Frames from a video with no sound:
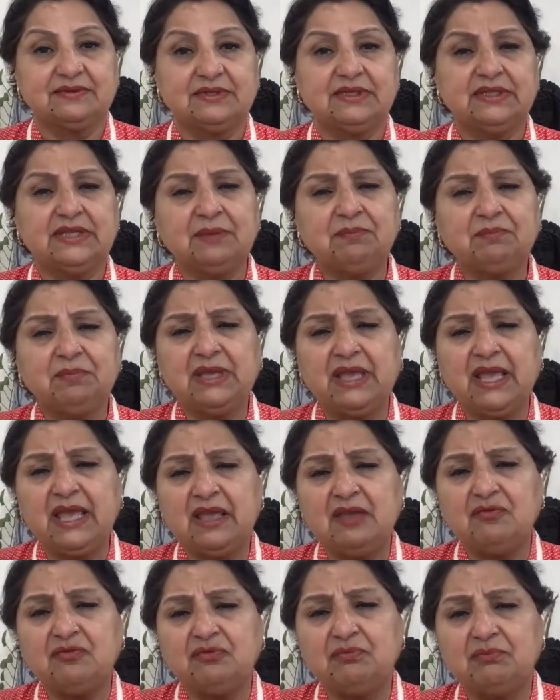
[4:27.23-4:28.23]
They
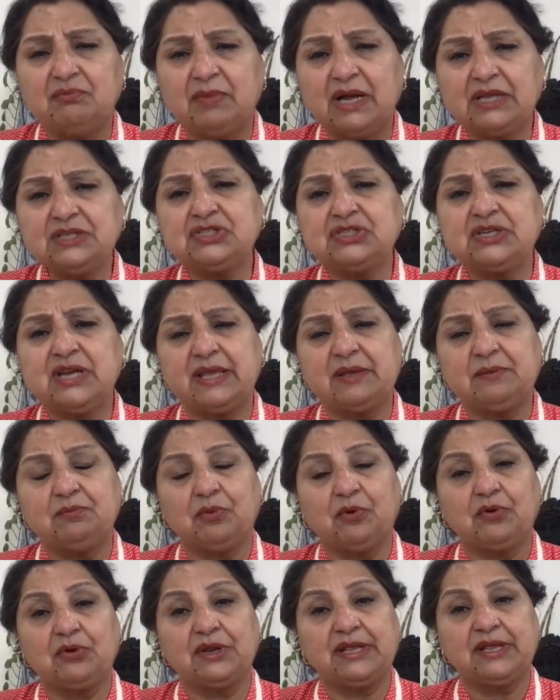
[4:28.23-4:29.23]
behave much like
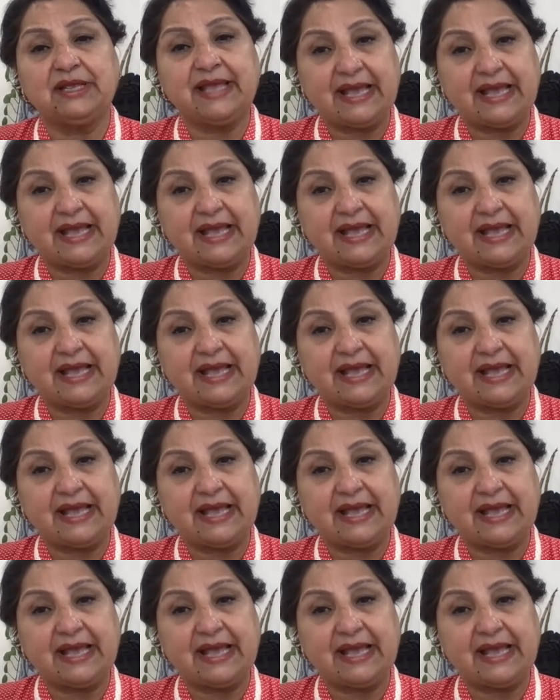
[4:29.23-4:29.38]
pouring